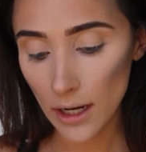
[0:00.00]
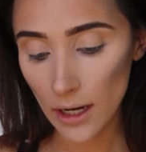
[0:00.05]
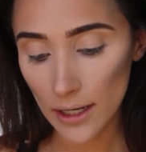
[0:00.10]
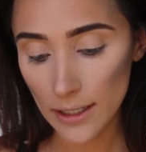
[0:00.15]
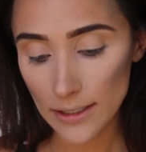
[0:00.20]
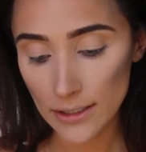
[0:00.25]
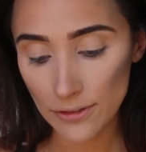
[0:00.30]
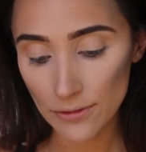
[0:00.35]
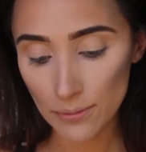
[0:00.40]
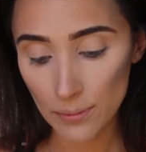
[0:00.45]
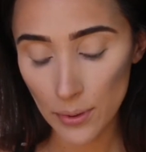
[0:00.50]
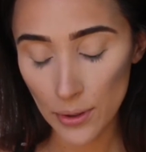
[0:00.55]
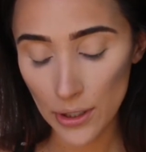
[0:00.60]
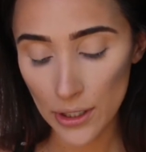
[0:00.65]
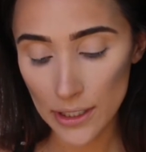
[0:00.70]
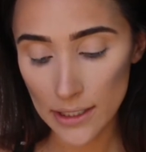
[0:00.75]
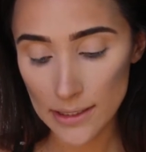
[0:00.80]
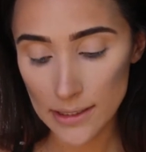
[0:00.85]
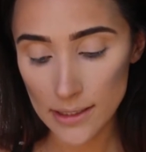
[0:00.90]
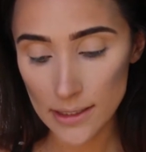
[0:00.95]
kind of
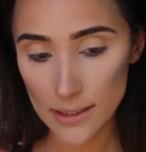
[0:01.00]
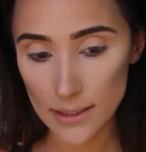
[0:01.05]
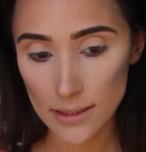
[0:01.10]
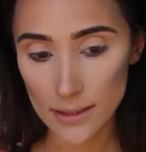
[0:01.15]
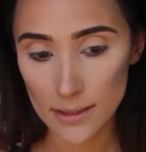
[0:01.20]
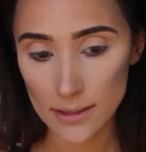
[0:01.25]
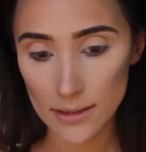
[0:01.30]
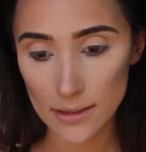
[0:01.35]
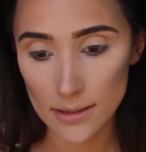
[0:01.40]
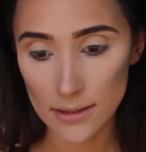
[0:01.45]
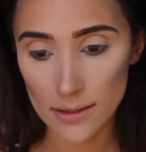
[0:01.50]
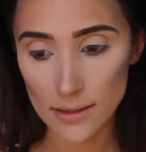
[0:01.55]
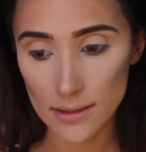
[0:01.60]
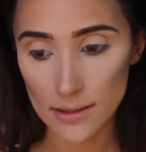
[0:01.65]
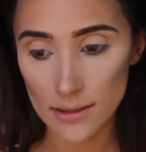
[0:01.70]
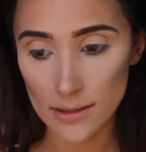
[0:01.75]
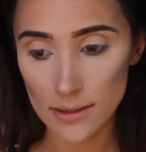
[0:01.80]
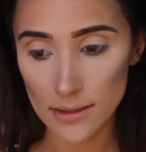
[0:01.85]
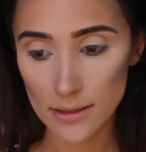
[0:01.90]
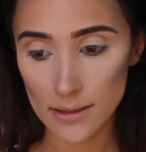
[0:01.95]
put
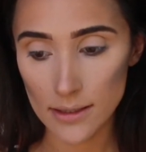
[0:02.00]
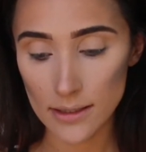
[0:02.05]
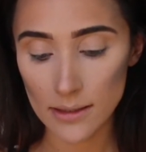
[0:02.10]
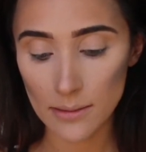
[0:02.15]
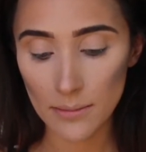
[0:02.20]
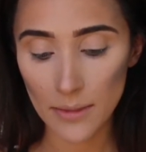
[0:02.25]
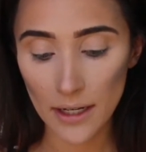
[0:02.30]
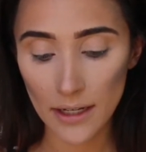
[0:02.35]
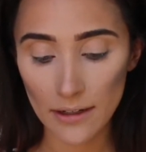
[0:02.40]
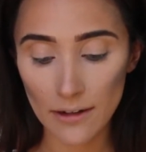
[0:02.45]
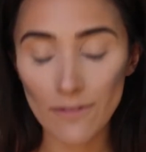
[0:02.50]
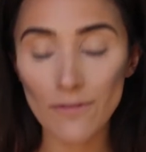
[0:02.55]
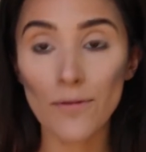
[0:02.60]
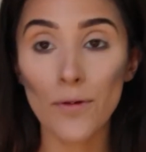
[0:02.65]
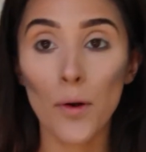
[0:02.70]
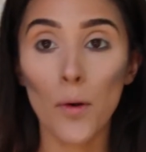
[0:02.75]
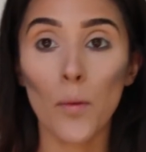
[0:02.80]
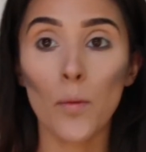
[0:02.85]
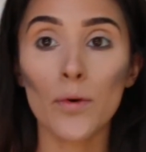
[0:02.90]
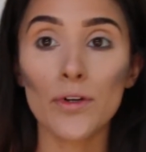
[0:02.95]
some kind of
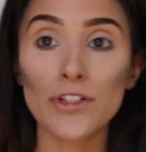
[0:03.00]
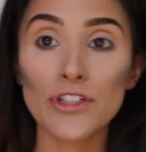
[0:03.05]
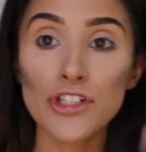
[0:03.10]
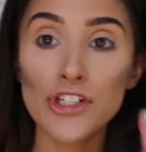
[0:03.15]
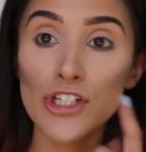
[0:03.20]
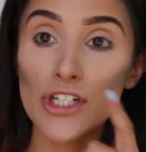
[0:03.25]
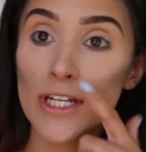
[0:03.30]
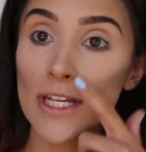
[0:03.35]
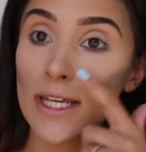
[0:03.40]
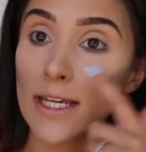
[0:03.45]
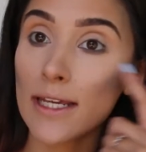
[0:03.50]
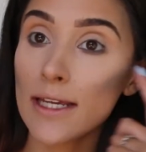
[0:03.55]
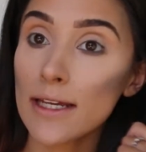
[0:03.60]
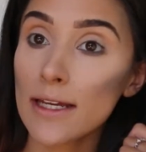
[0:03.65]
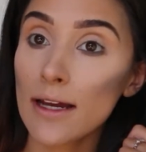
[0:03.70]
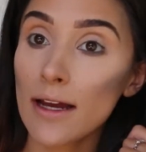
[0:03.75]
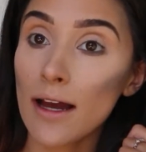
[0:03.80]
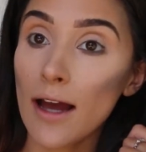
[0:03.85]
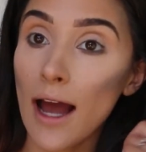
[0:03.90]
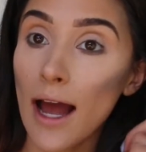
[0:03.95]
orangey
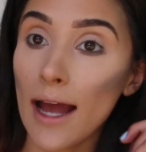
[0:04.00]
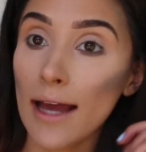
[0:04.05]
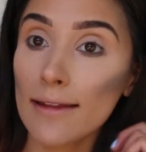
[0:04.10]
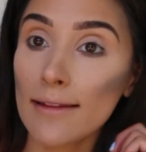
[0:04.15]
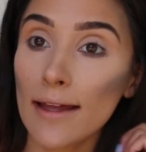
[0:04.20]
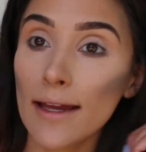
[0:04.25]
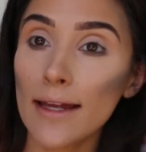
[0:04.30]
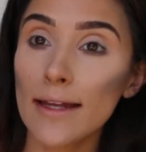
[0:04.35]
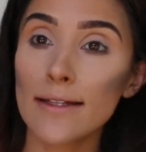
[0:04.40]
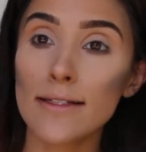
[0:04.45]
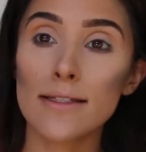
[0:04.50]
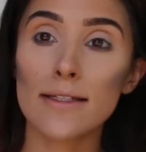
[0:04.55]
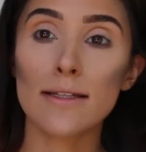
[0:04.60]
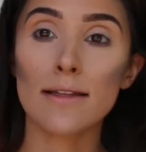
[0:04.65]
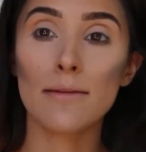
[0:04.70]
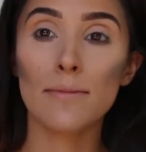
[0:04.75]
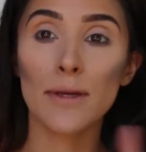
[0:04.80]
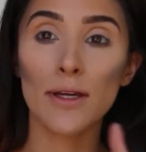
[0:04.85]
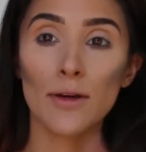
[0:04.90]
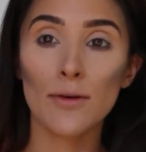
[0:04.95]
highlight.
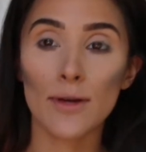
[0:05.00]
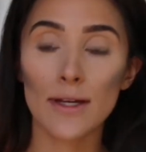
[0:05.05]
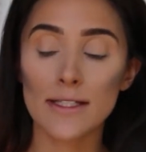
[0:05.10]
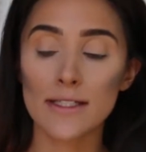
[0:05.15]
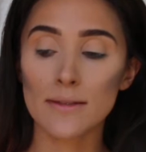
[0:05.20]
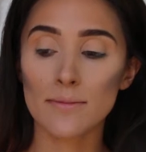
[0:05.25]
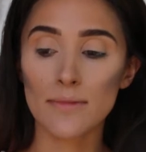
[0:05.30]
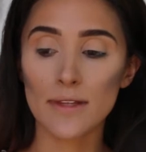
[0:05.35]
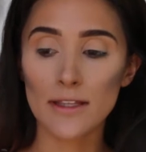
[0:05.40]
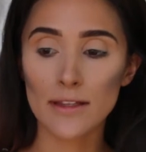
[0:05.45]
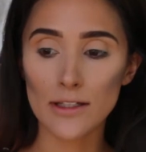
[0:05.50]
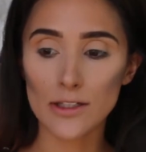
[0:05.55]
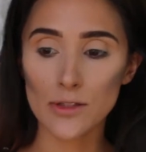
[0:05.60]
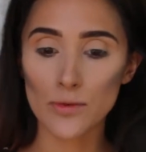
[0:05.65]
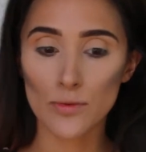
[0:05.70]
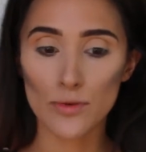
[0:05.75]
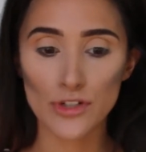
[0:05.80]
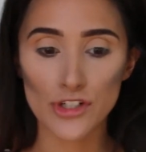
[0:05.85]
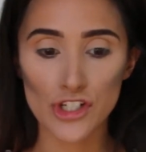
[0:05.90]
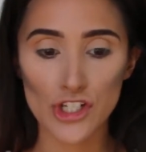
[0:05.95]
Let me go get something that's
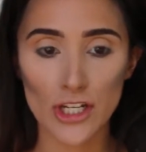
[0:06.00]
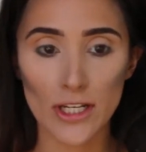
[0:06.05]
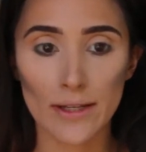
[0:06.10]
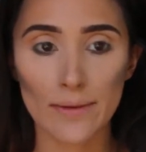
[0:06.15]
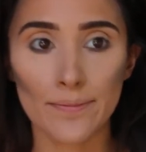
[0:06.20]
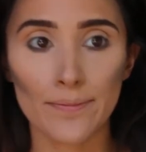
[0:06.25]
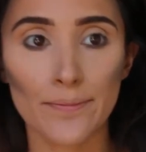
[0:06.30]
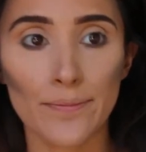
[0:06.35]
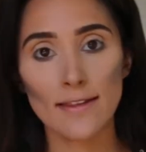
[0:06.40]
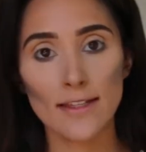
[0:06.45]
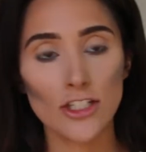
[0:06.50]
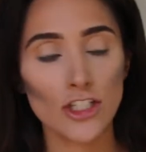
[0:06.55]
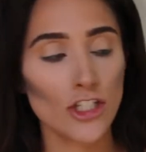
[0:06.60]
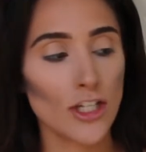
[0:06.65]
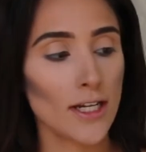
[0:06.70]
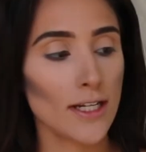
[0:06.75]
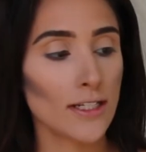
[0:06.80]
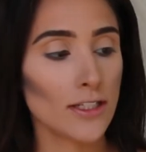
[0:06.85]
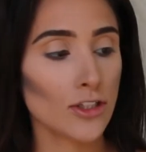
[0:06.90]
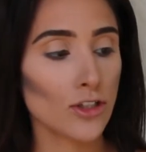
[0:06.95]
orangey. And this
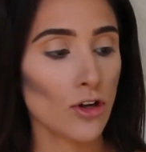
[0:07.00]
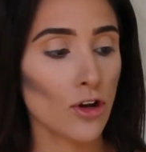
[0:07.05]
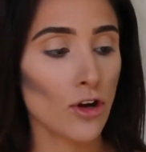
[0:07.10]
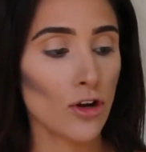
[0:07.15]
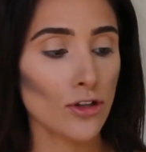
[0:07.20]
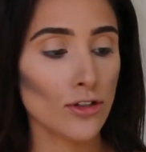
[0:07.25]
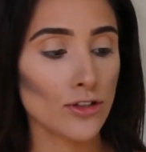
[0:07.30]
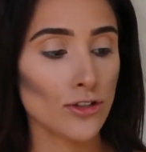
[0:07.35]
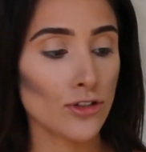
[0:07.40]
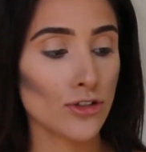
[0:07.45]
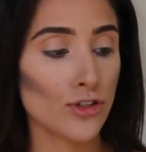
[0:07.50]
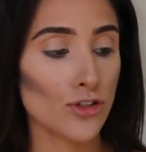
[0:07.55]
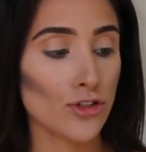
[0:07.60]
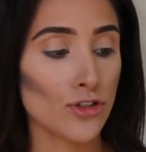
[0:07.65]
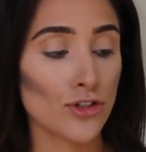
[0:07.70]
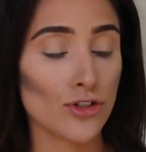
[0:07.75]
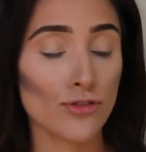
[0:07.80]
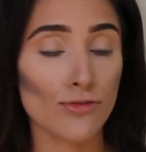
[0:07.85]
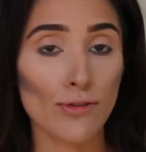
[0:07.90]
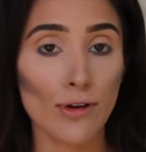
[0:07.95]
shade is called
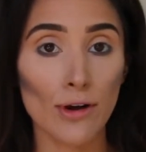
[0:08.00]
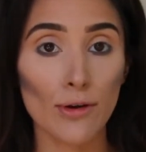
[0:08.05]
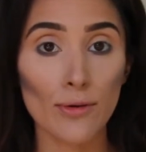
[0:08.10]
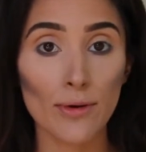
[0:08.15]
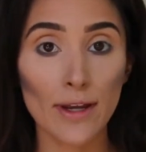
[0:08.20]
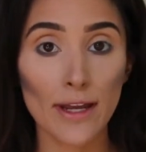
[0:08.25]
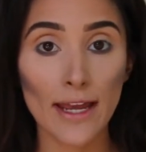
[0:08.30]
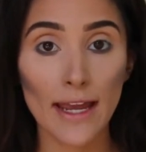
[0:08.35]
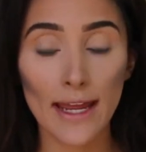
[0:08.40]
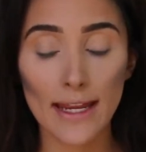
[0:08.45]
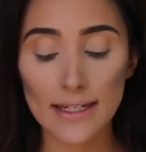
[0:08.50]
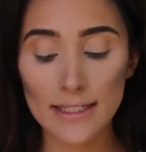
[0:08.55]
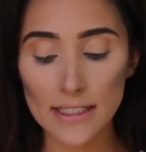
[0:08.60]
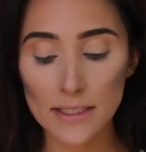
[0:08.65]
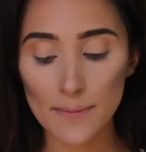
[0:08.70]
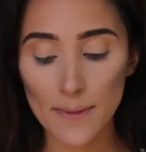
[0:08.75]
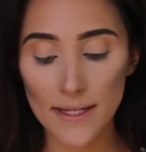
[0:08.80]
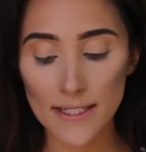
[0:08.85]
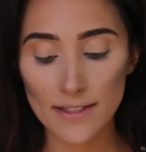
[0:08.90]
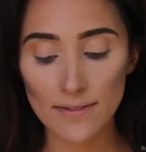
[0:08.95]
Stroke, and it's
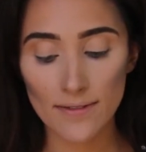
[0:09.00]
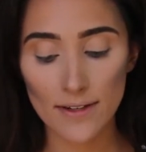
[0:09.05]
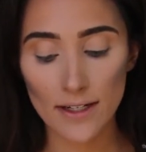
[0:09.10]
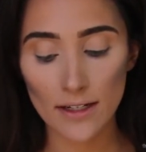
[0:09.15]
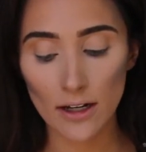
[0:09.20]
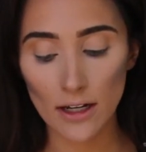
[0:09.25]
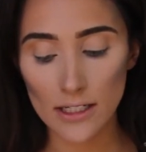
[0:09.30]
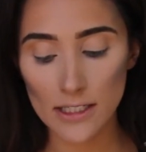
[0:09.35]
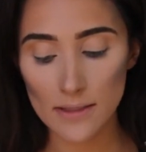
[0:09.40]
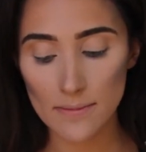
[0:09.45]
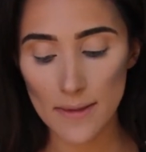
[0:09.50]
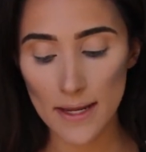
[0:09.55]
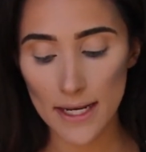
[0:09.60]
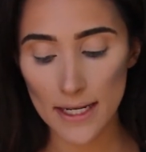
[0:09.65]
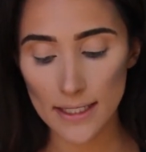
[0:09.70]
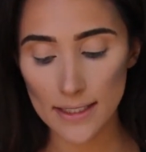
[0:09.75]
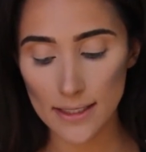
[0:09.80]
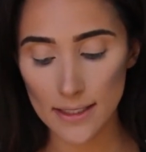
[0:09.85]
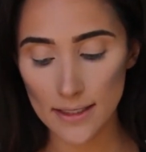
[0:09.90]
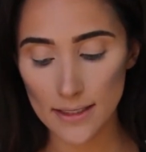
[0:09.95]
by Devinah
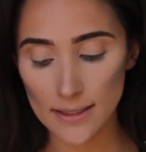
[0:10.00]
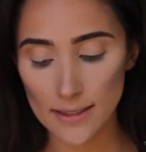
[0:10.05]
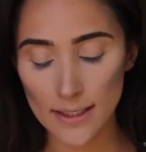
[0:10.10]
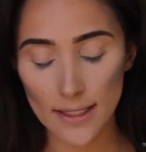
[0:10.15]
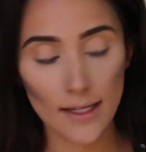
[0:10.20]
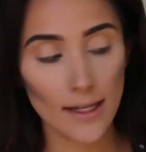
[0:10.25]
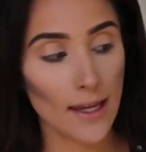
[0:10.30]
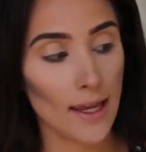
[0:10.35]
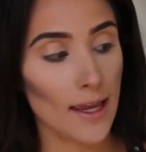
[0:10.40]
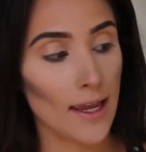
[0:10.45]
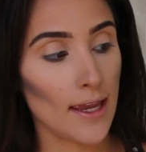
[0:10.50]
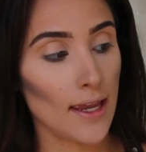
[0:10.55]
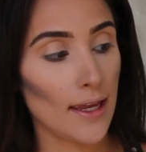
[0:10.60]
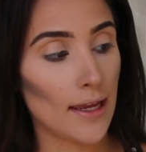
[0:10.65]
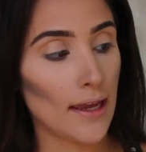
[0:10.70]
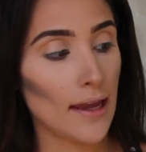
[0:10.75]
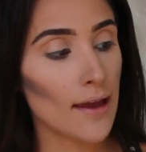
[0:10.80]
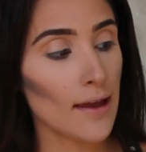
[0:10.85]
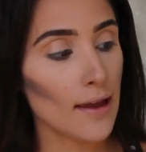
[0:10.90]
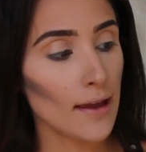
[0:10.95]
Cosmetics, and it's like a
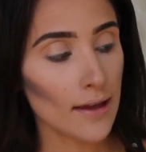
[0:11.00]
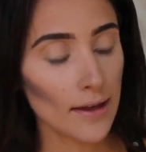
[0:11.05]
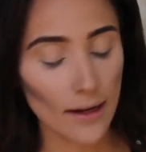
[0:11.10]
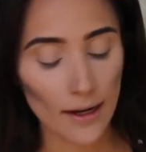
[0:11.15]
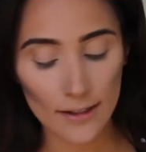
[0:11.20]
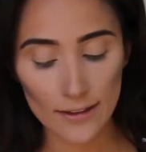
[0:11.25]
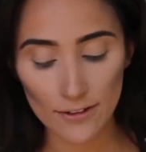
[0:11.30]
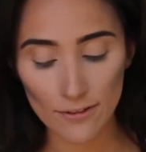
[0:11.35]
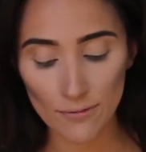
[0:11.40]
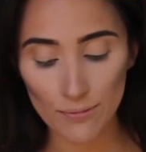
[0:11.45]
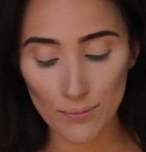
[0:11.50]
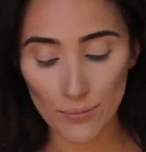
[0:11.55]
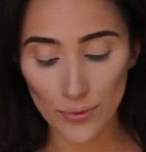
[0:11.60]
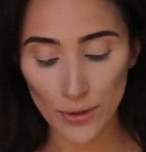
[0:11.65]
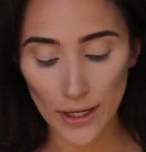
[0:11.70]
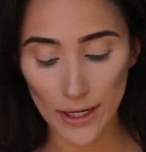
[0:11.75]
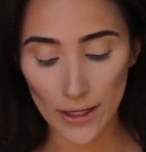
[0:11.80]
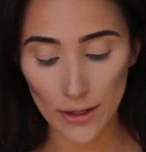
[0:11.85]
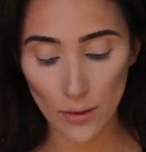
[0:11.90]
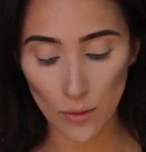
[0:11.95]
kind of
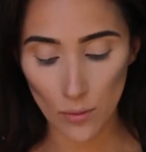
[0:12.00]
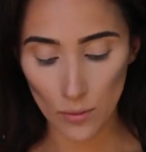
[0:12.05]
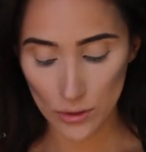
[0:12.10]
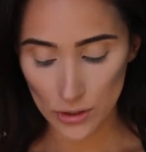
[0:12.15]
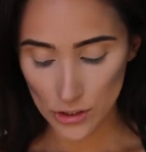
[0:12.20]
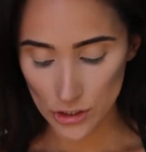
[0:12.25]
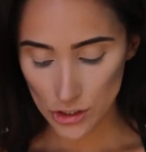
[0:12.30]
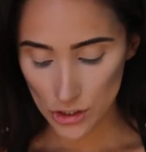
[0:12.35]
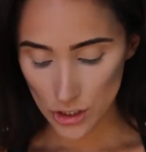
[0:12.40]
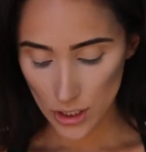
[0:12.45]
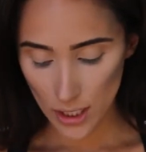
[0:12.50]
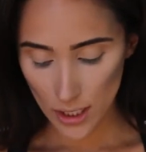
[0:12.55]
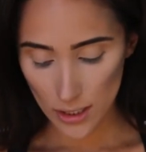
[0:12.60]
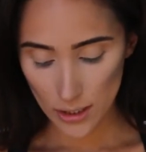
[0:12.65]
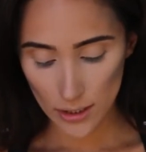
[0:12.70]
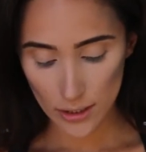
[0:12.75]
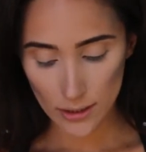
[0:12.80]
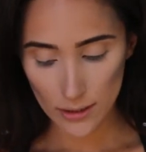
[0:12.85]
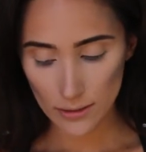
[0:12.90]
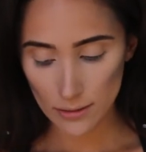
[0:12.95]
bright orange
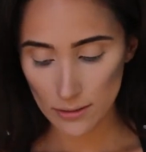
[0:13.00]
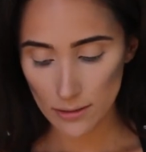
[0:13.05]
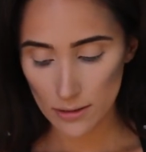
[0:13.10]
color.